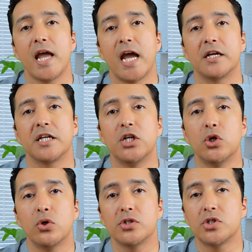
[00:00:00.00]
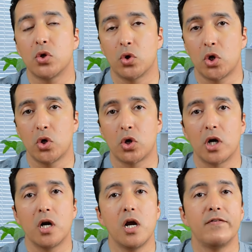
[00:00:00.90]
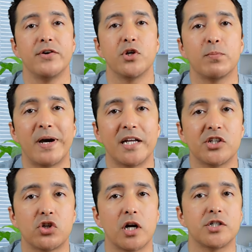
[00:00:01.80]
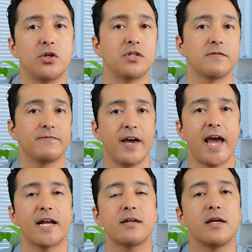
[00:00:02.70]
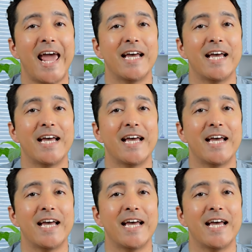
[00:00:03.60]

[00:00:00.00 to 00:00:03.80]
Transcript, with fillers: and ketosis occur when your body starts using fat